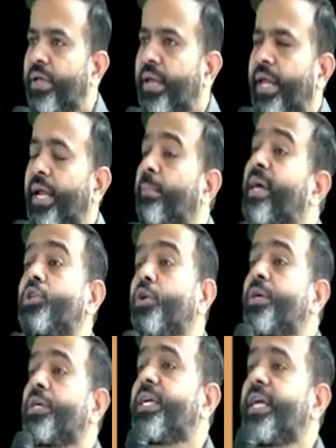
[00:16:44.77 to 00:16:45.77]
and
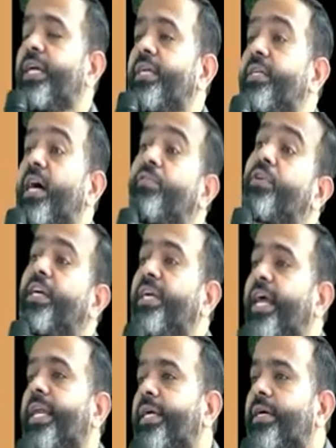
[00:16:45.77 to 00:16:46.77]
maturity date is after
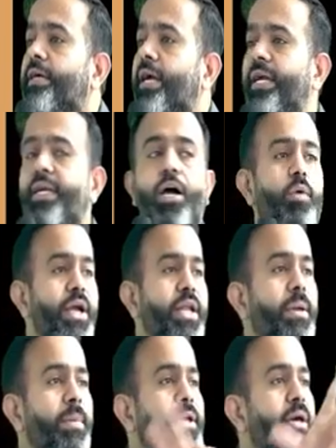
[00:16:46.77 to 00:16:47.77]
10 years, and now
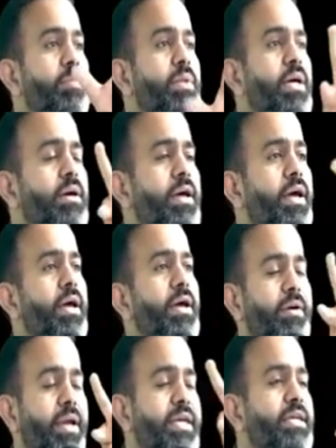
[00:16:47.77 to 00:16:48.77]
they become the
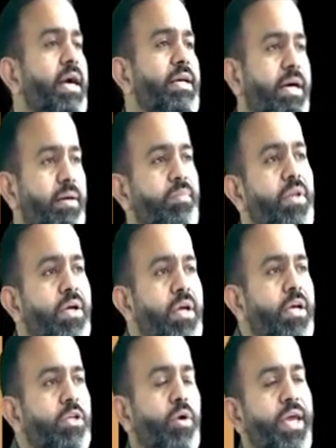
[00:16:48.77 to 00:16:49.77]
like Tata.
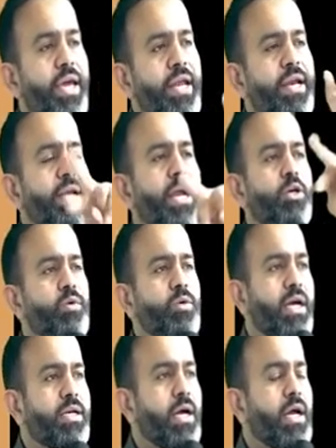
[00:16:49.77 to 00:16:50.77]
So Air India to
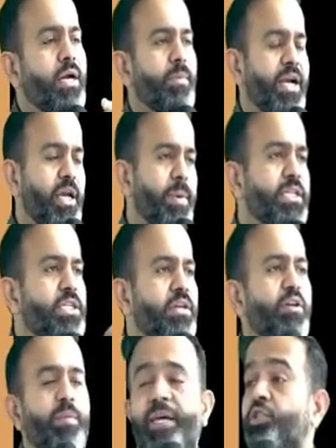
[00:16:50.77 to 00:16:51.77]
Tata and my debenture
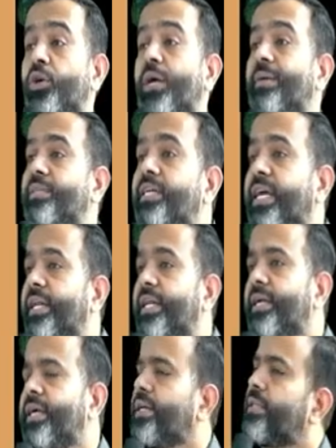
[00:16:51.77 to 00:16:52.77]
will mature after 10
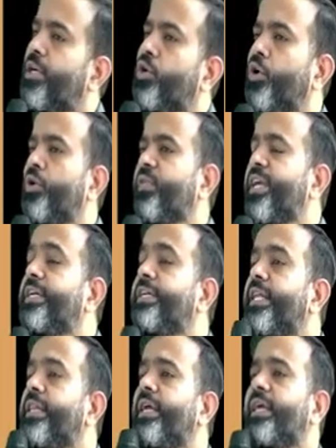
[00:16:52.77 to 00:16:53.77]
years. Then don't worry,
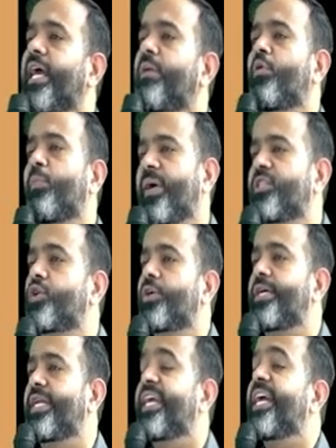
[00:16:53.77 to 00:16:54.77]
till the time of
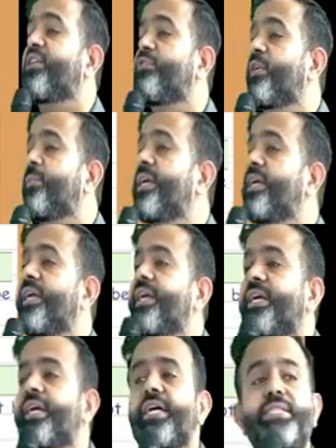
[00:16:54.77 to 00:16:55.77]
maturity, it will be
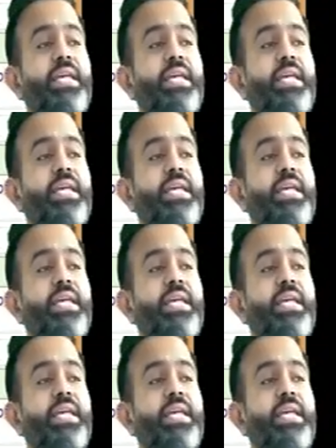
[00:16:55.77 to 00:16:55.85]
treated as a